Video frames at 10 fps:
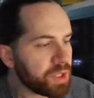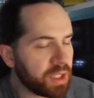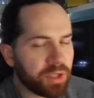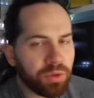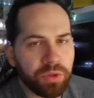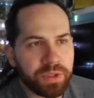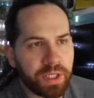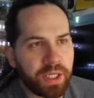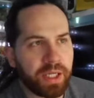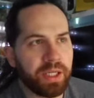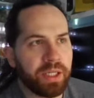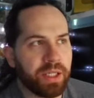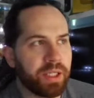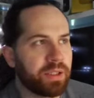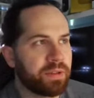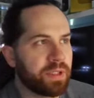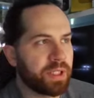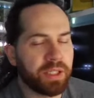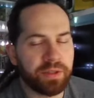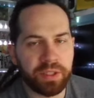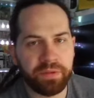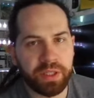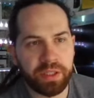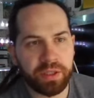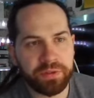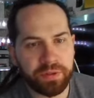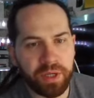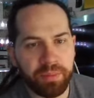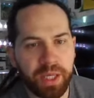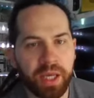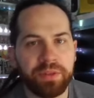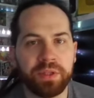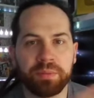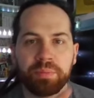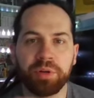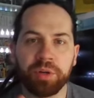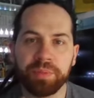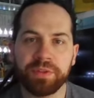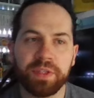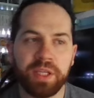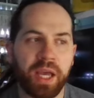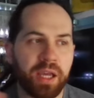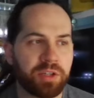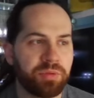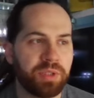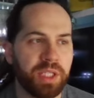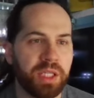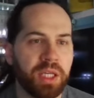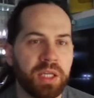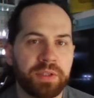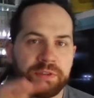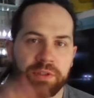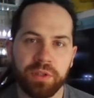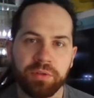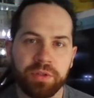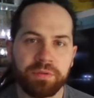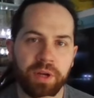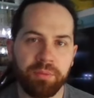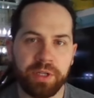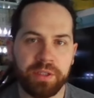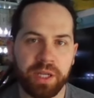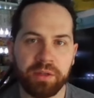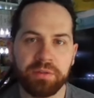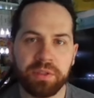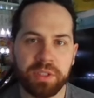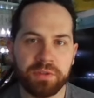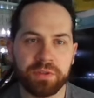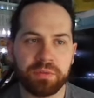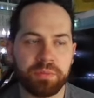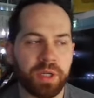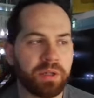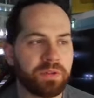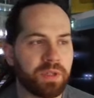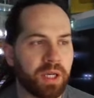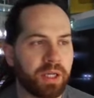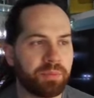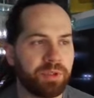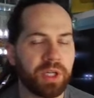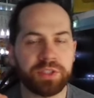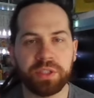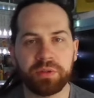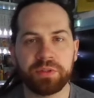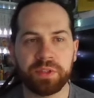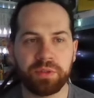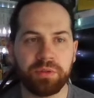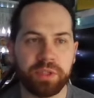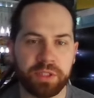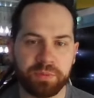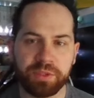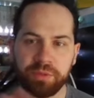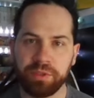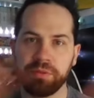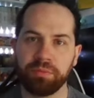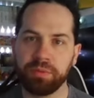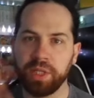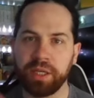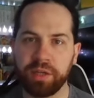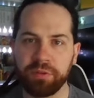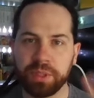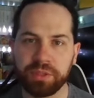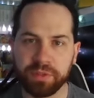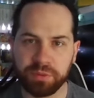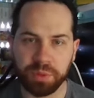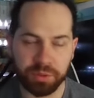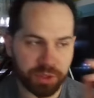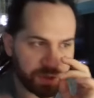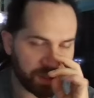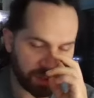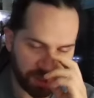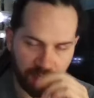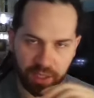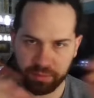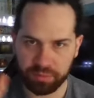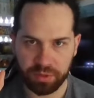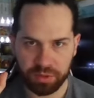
like GoldenEye, and I can't think of anything else off the top of my head that purposely actually slowed the frame rate down in certain parts. You actually notice it in GoldenEye, especially when you light off a bunch of explosions, like the game